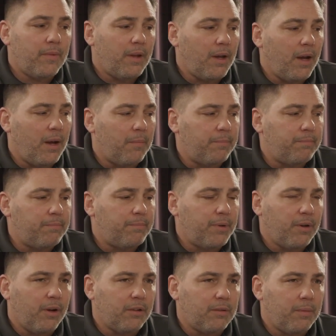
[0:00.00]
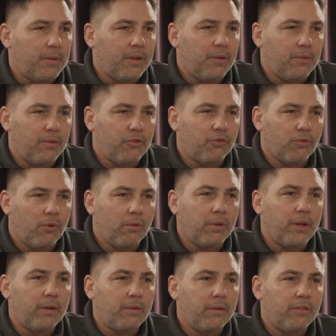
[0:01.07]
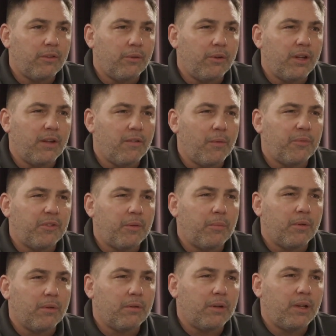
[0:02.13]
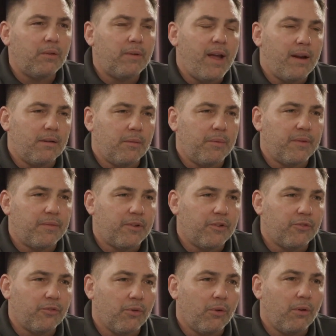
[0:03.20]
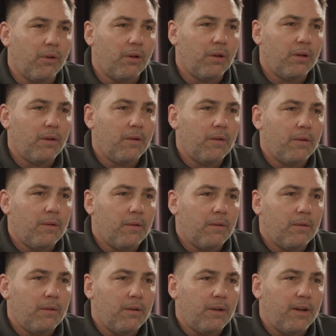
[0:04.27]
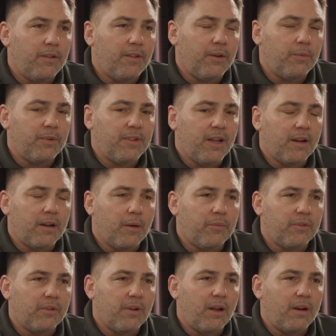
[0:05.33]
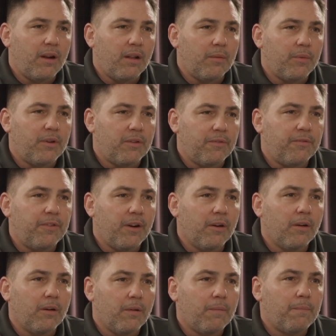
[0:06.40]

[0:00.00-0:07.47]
but ultimately you control it. So when you give up stability, you gain a little bit of control, and I think with that comes an element of fear.